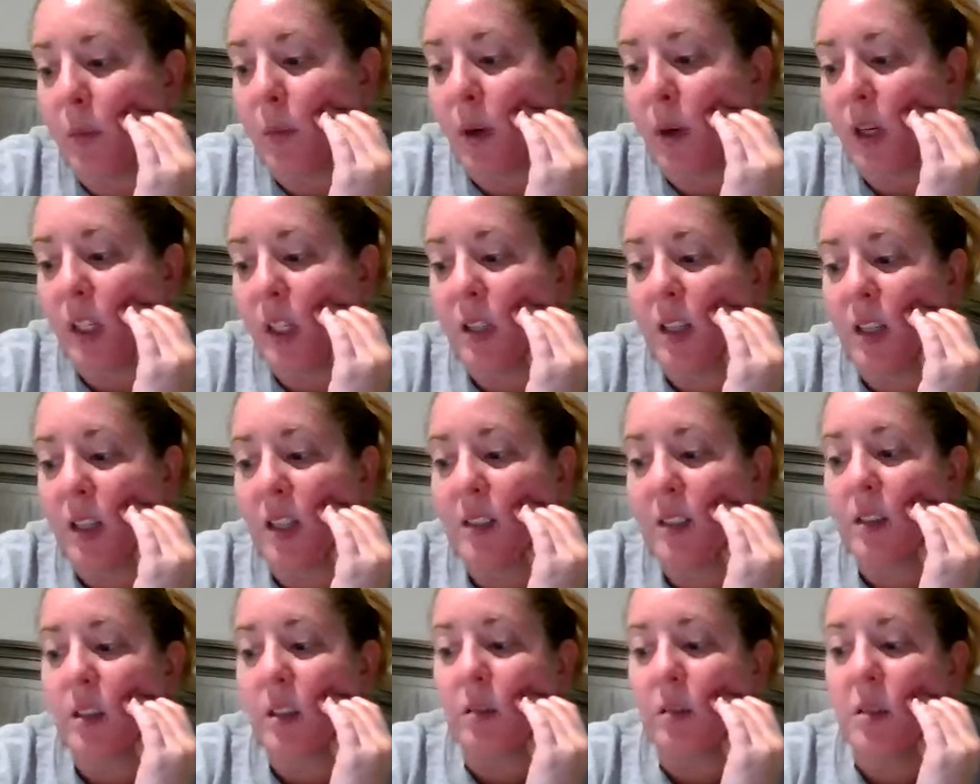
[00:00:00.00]
party
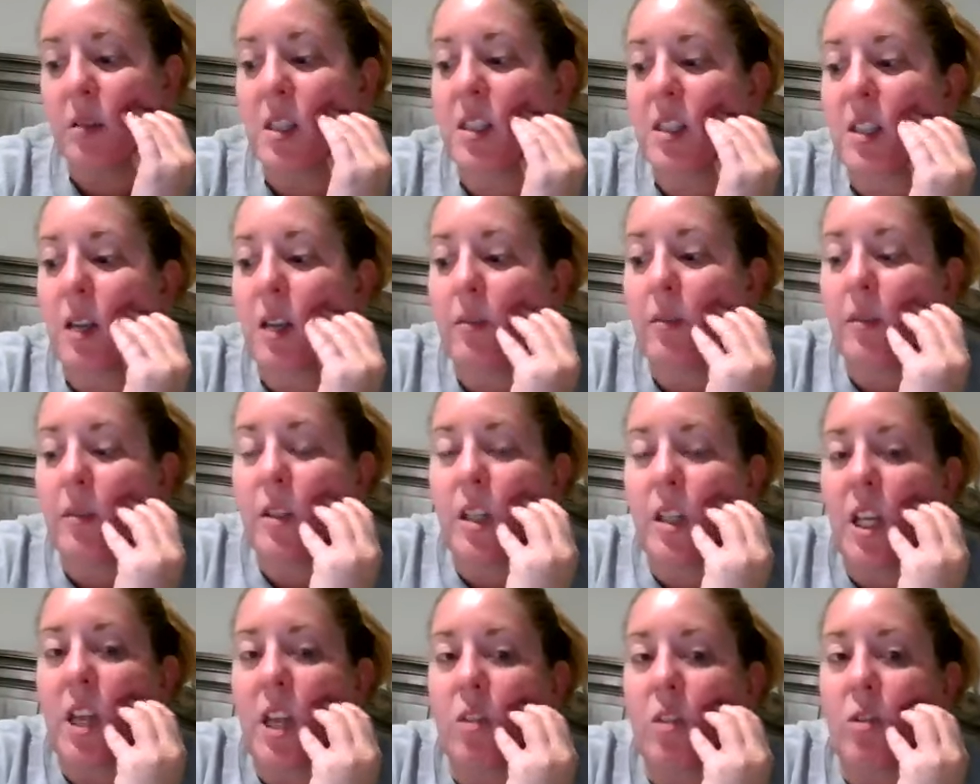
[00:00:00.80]
had
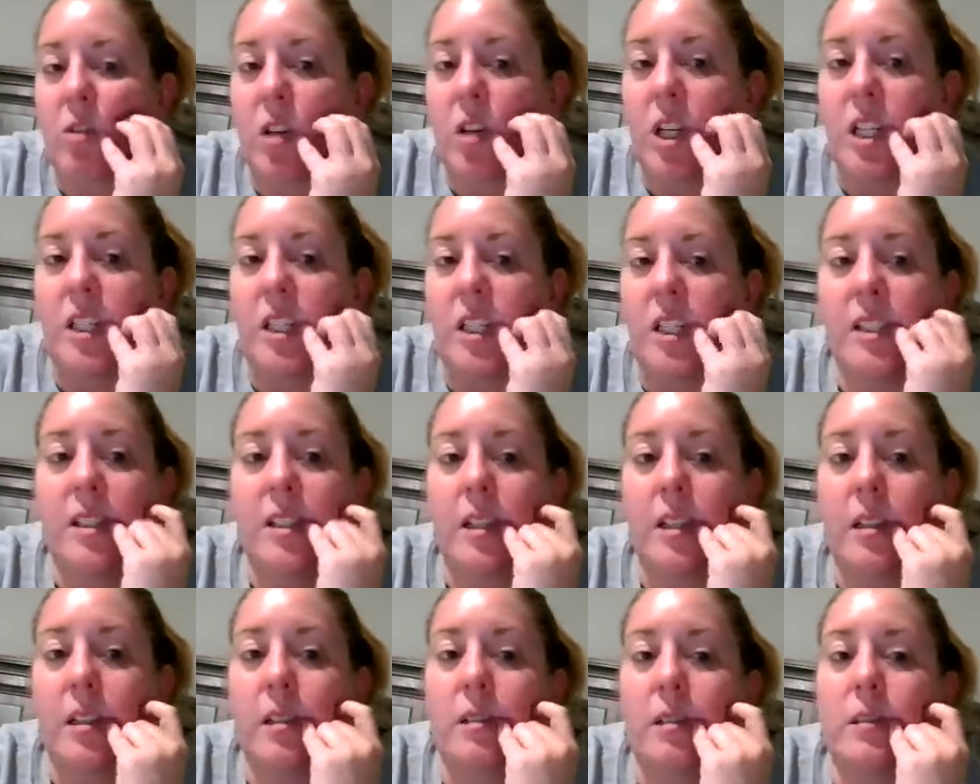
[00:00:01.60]
373 in
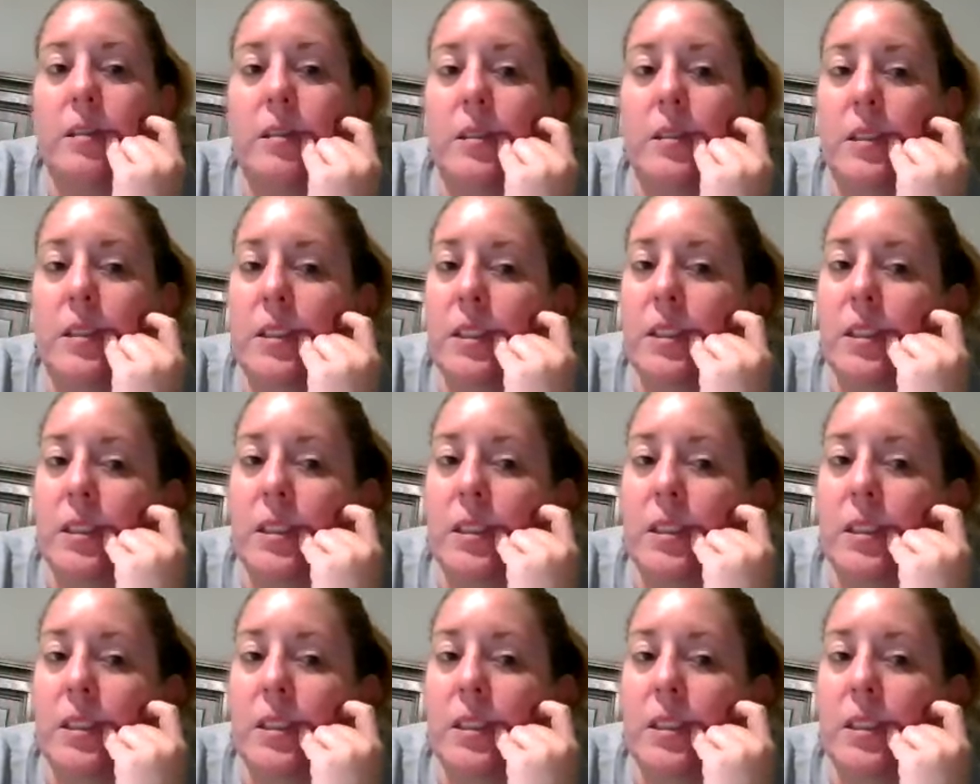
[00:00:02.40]
sales.